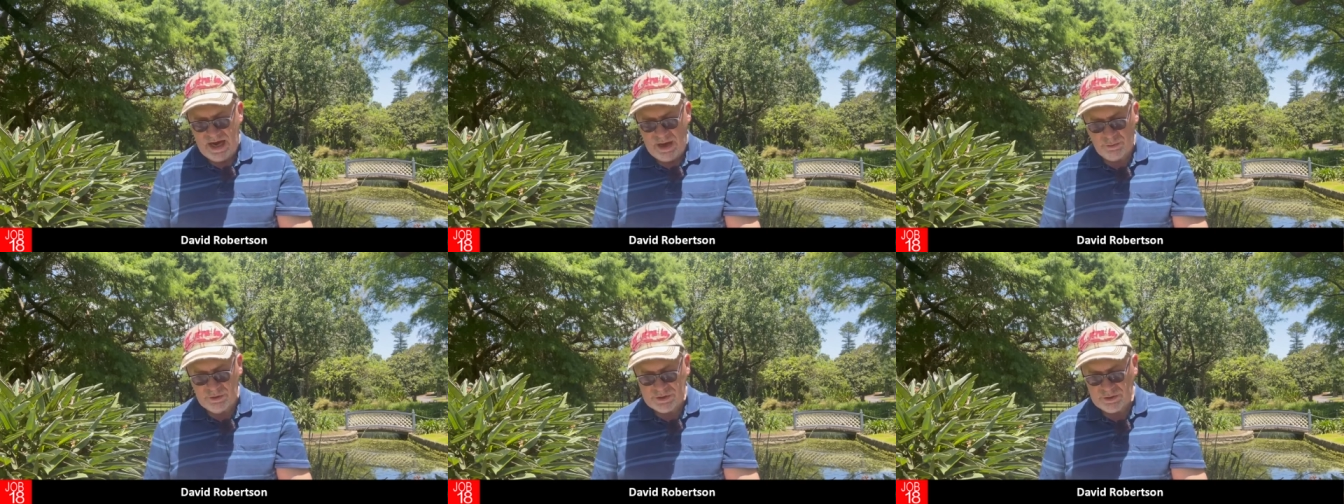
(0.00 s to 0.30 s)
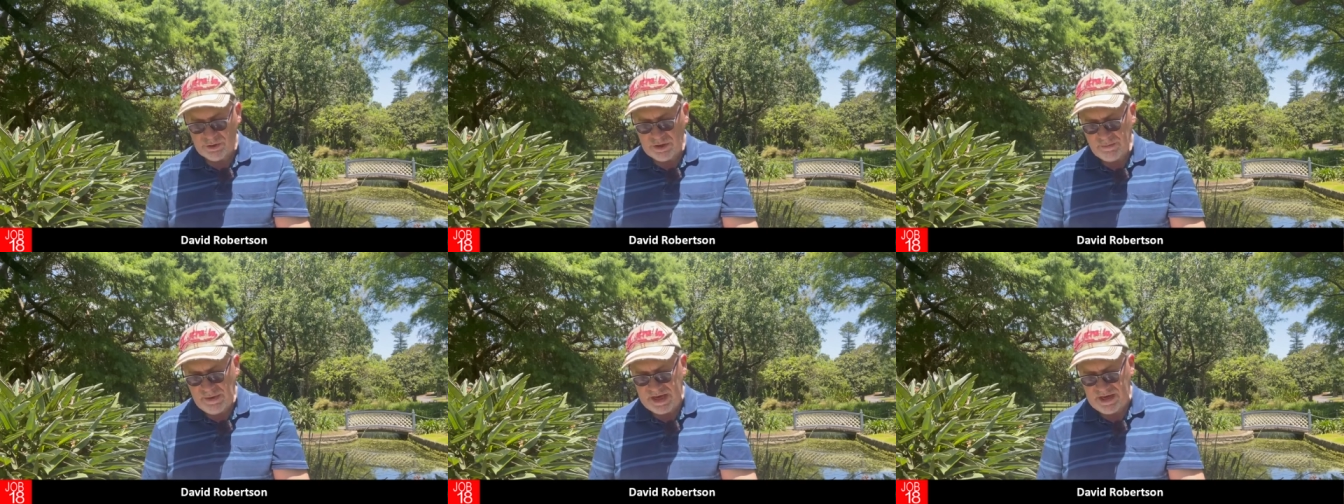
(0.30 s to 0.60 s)
And we're
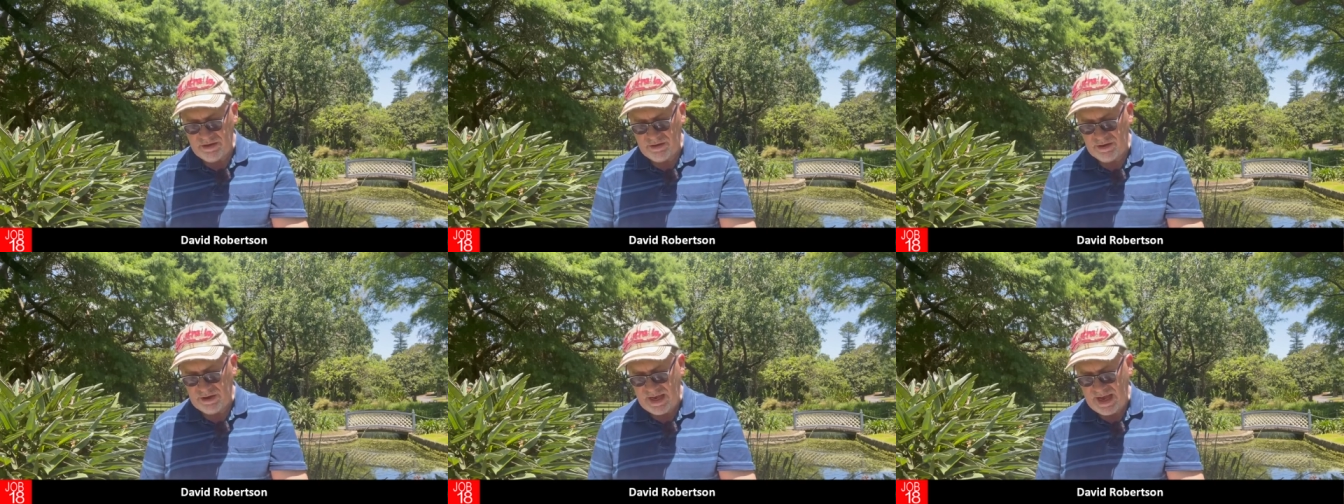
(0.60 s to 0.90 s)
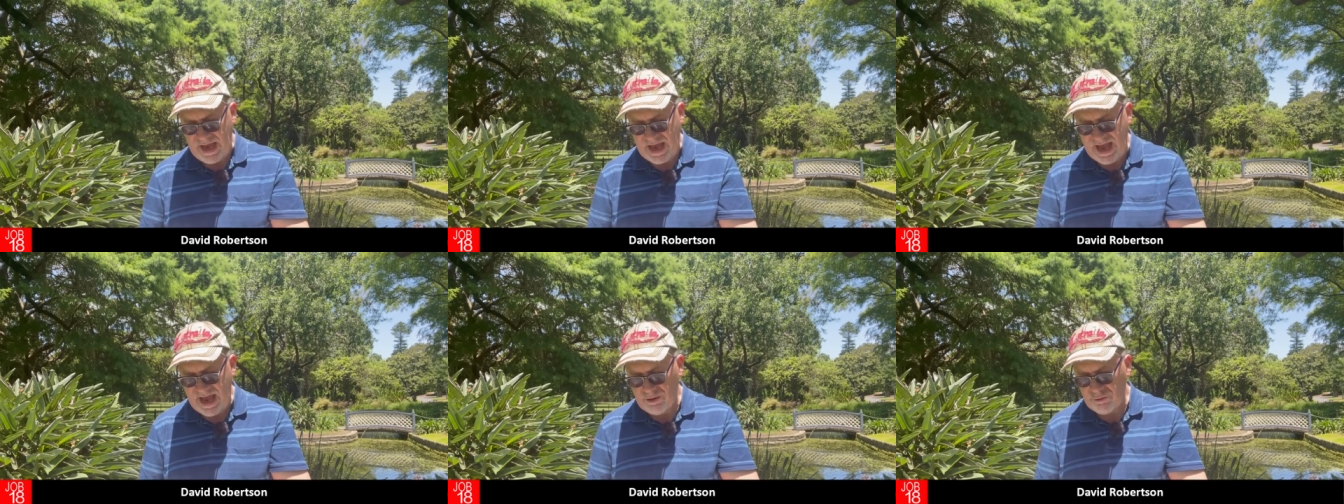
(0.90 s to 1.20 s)
talking about
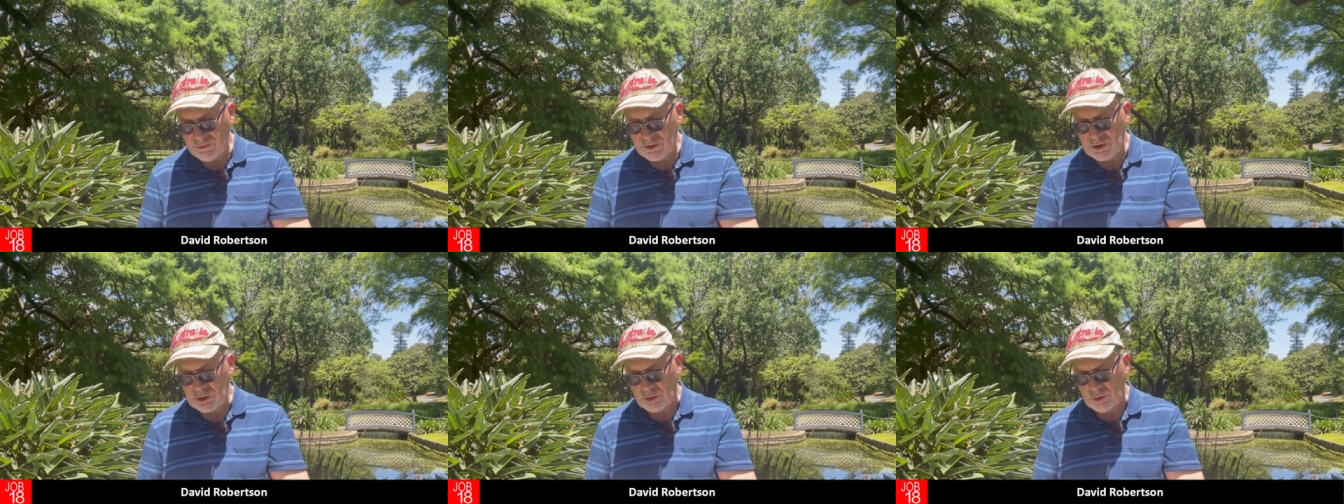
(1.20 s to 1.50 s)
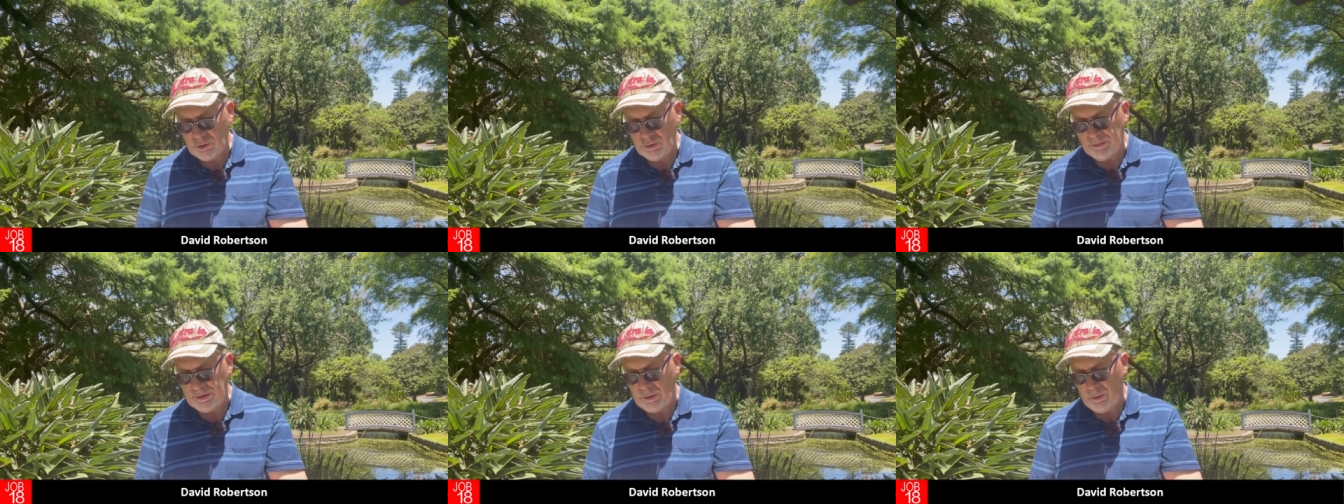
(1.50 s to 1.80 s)
how
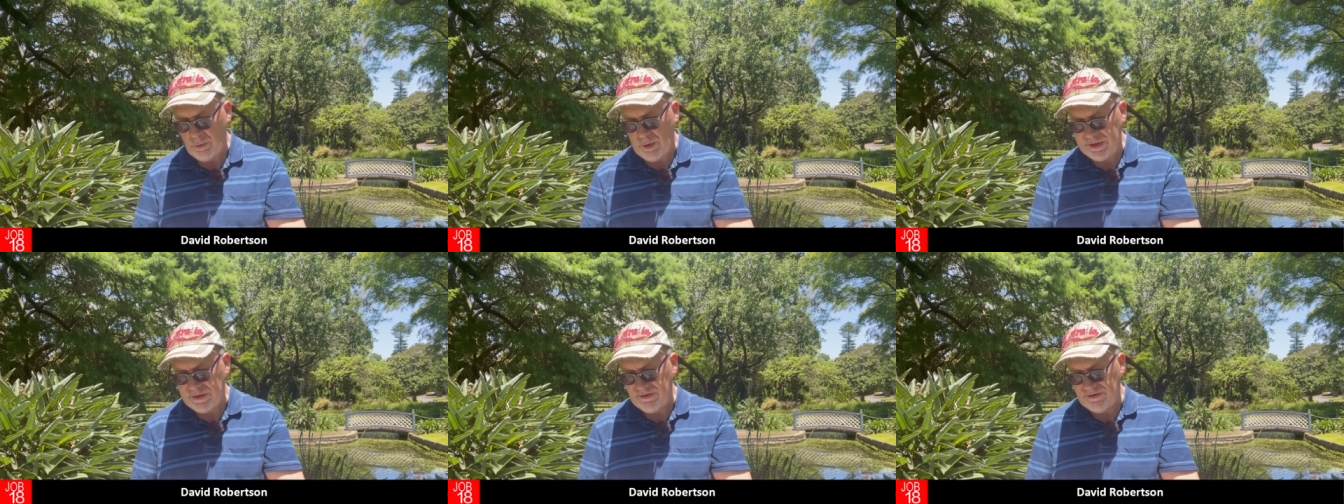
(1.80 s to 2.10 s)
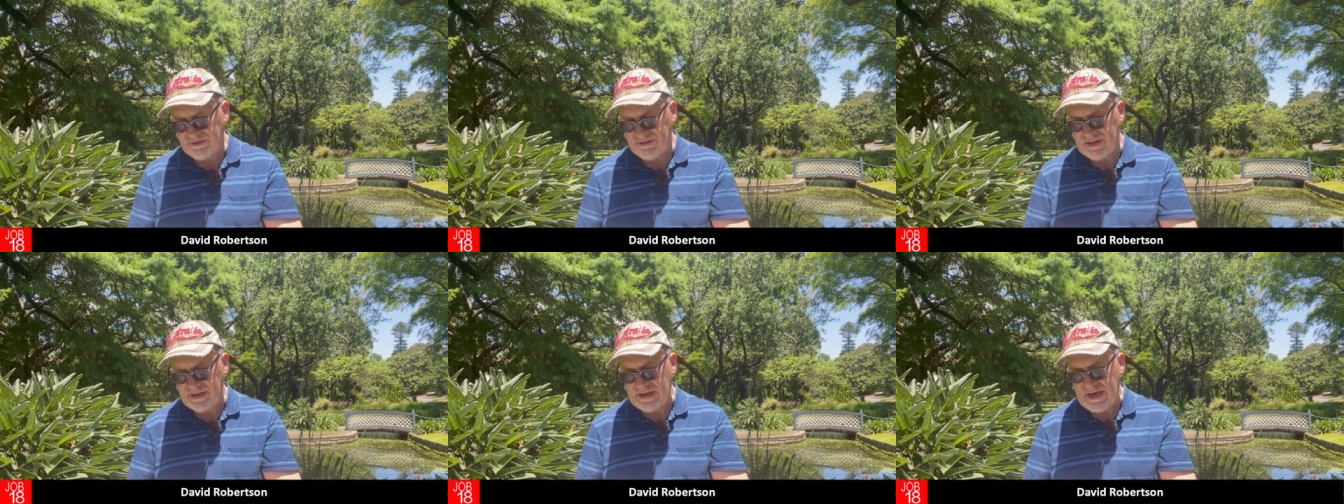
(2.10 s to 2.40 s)
Job
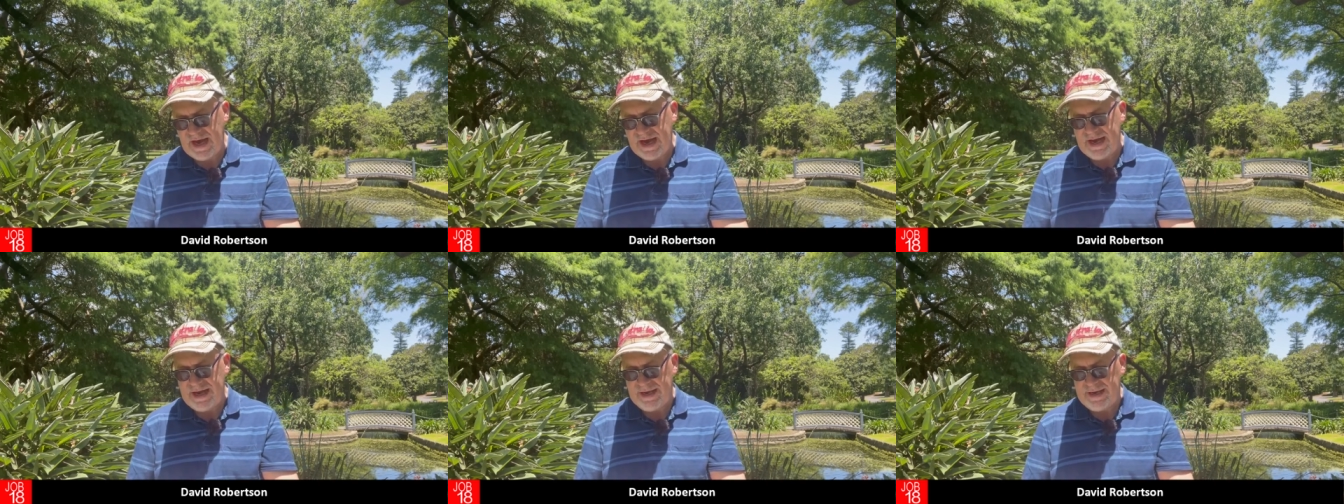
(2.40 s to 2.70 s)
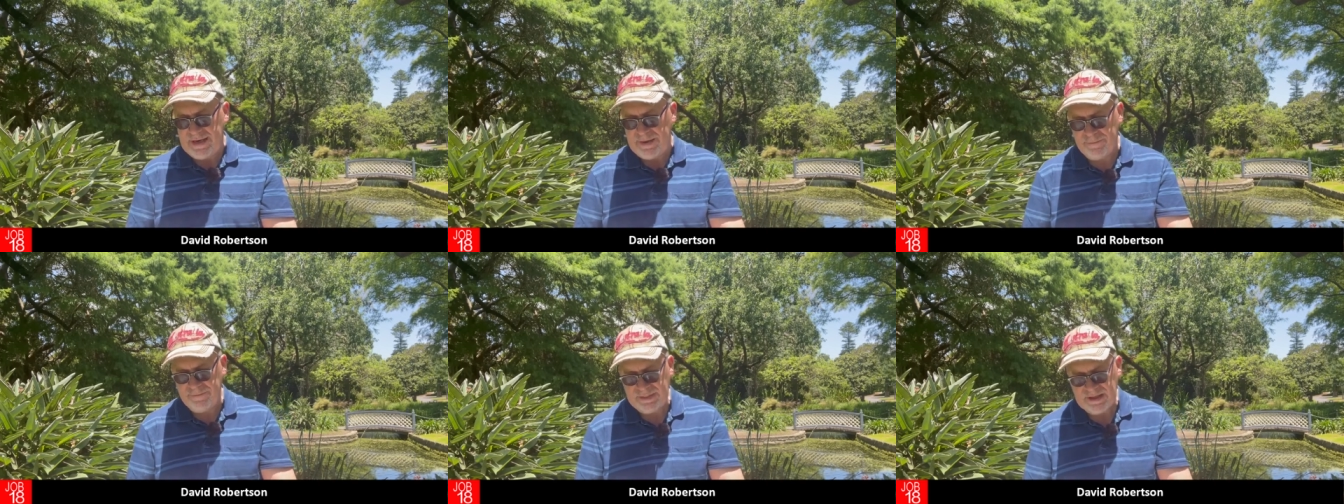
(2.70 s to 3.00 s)
wants to
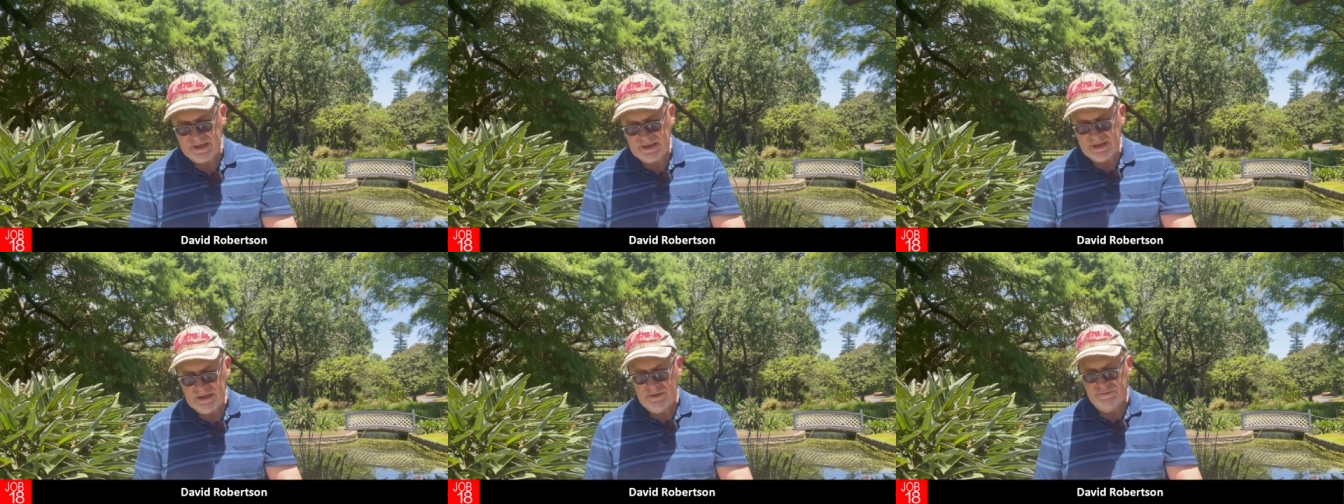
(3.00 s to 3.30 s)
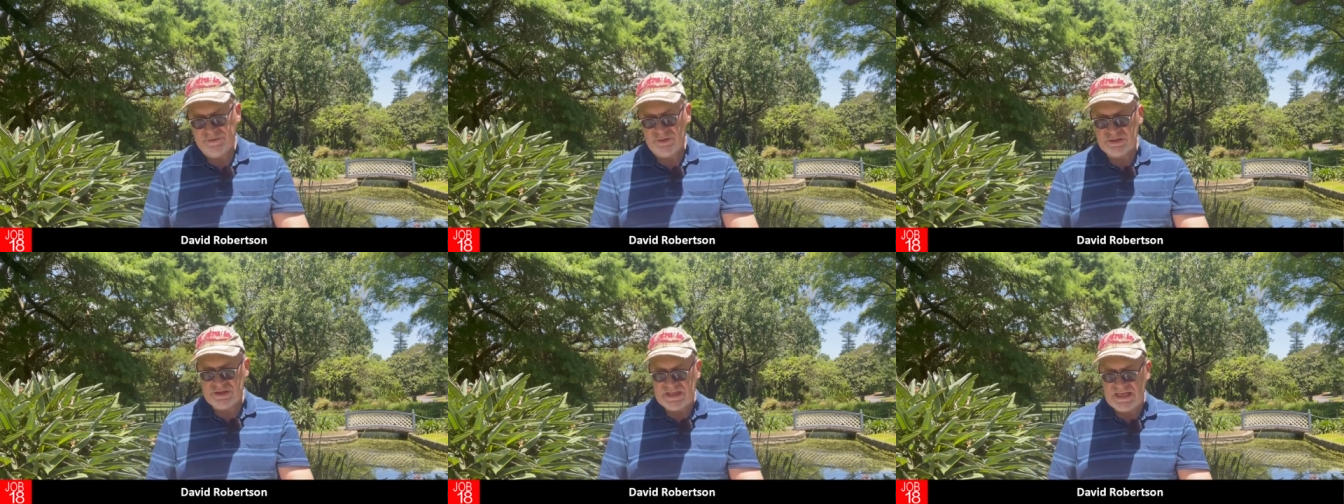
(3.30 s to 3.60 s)
die.
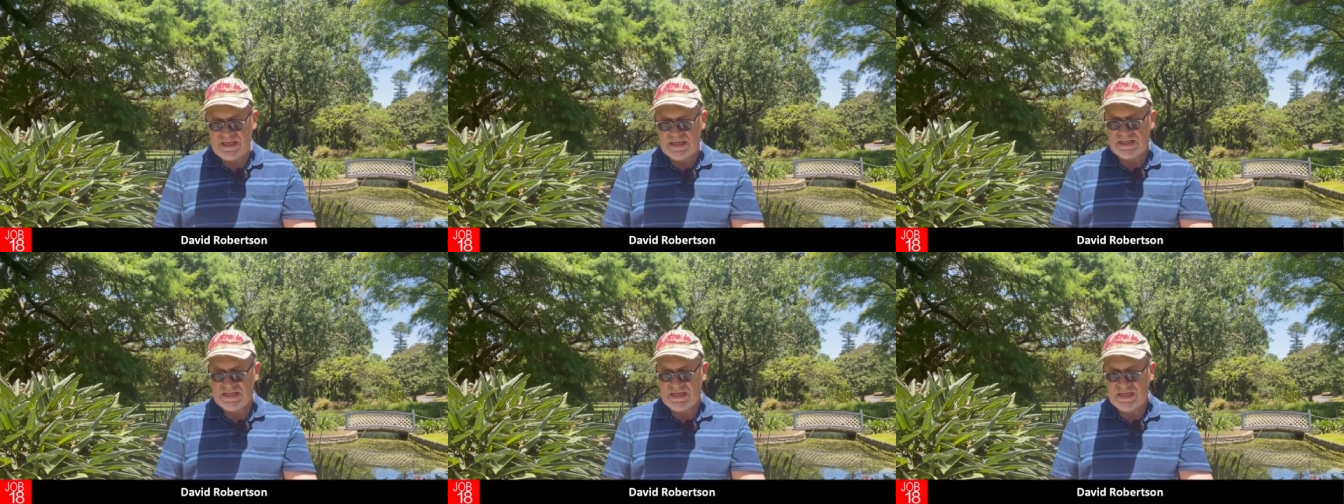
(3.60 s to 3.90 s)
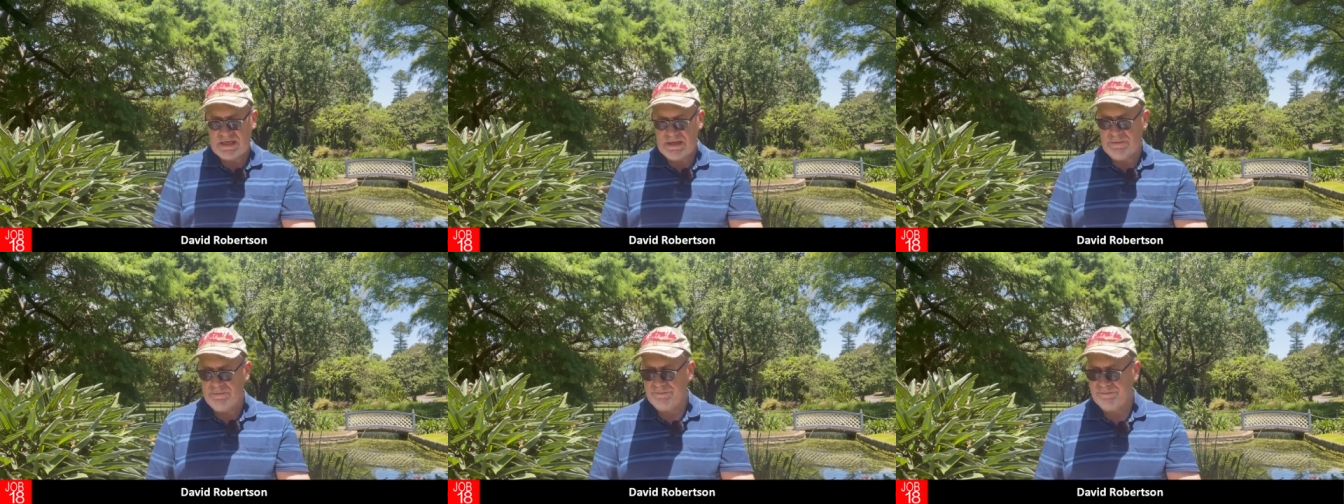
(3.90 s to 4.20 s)
Verse
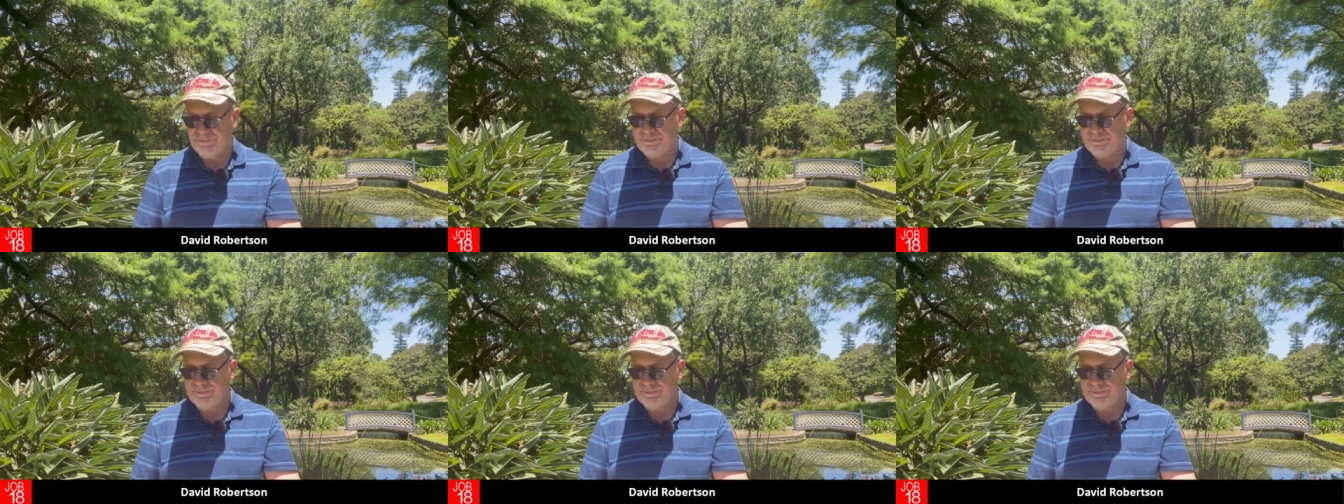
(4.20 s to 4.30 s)
18,